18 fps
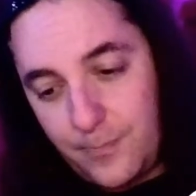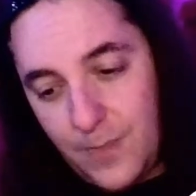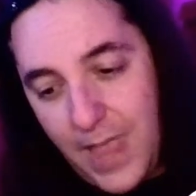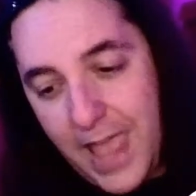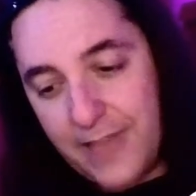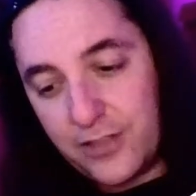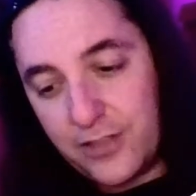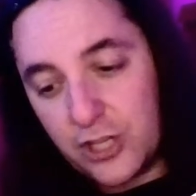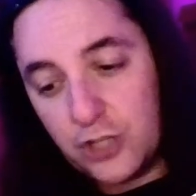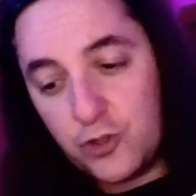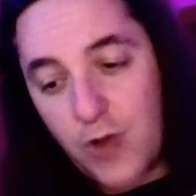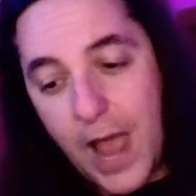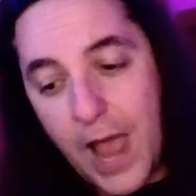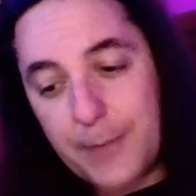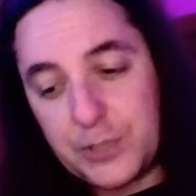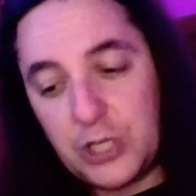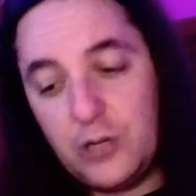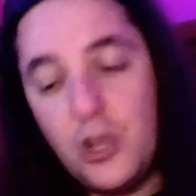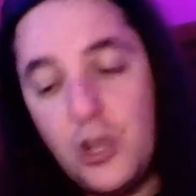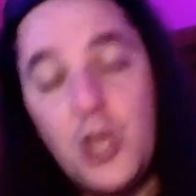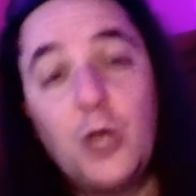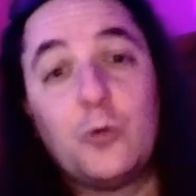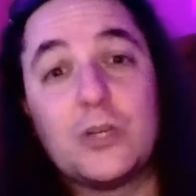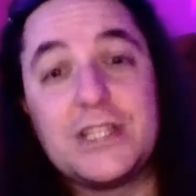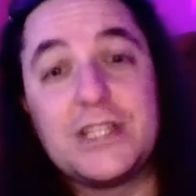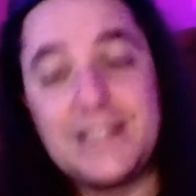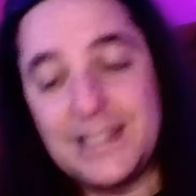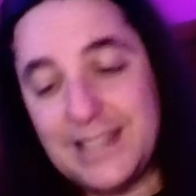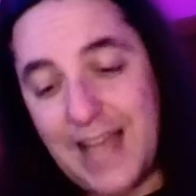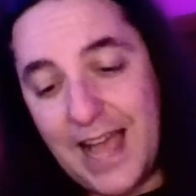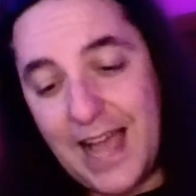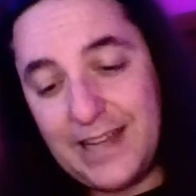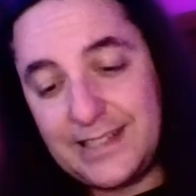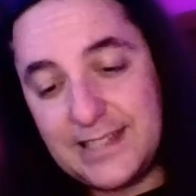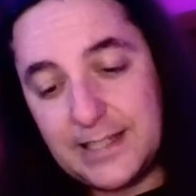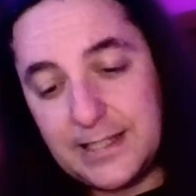And the contraption was
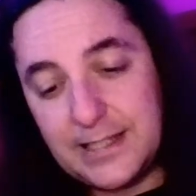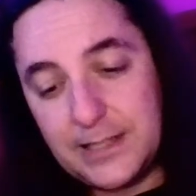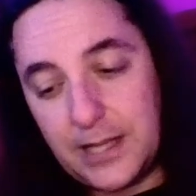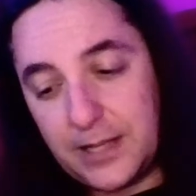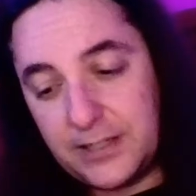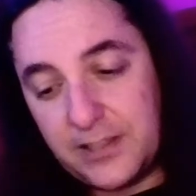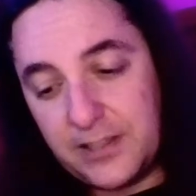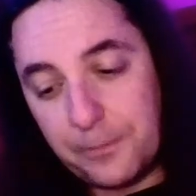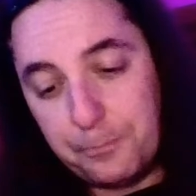designed to